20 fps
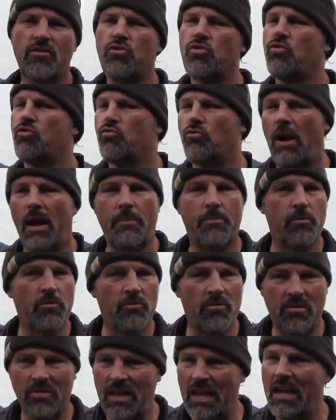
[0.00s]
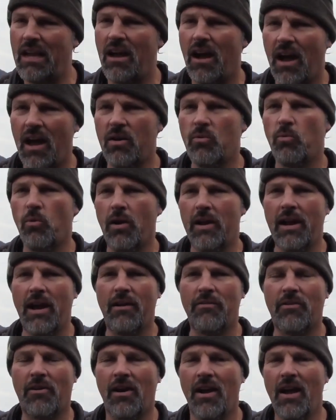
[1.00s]
stripers, lingcod,
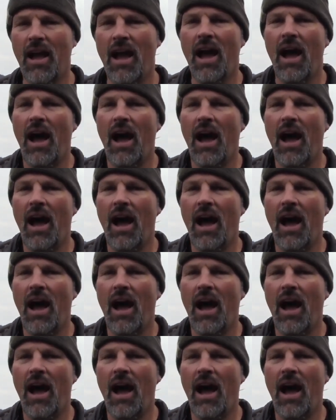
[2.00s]
whatever,